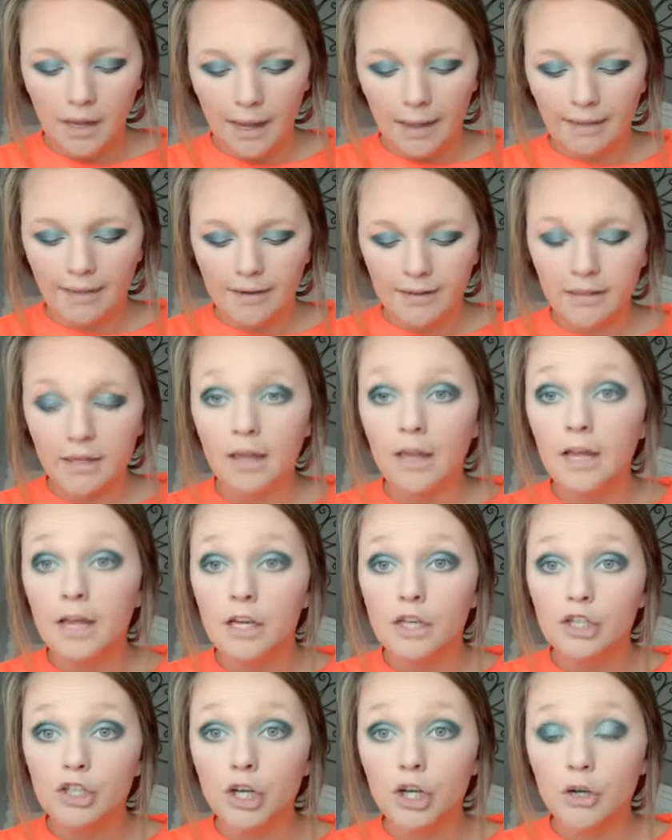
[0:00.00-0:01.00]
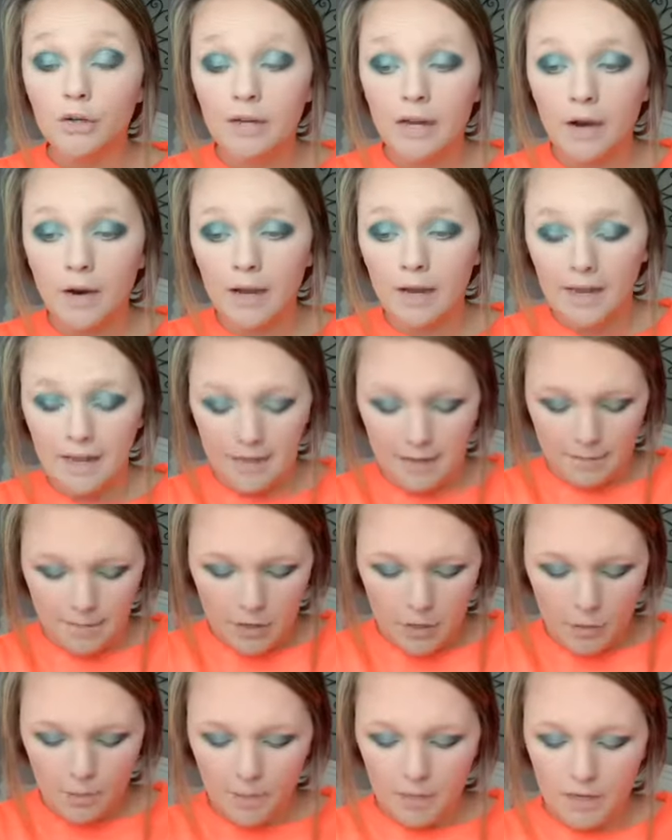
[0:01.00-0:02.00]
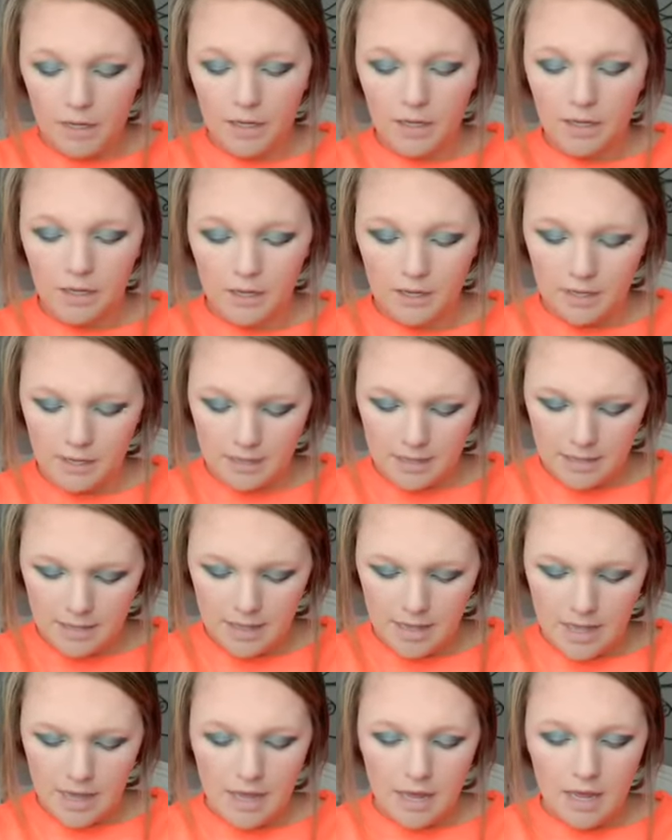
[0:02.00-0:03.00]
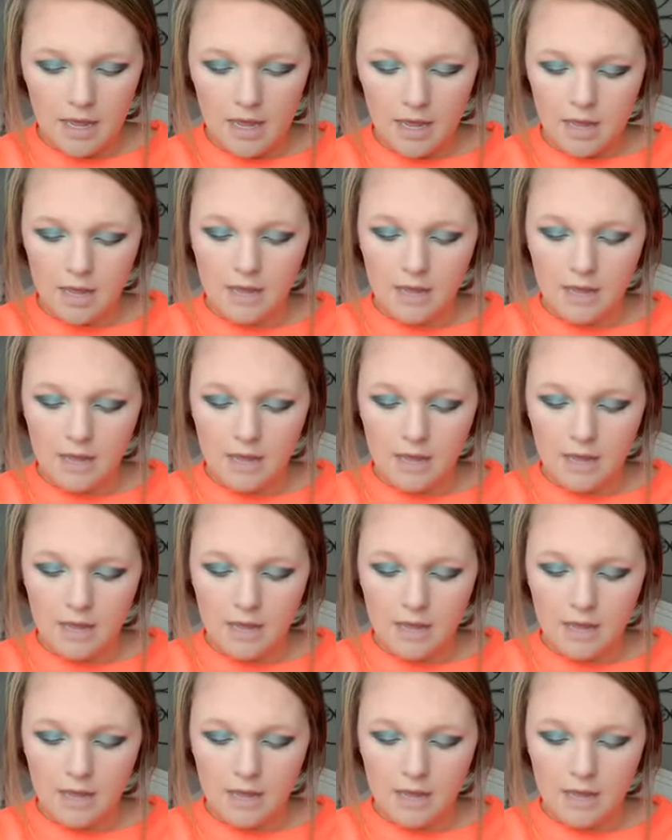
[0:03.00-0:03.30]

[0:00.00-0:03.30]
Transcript: I liked it. So now I am opening the,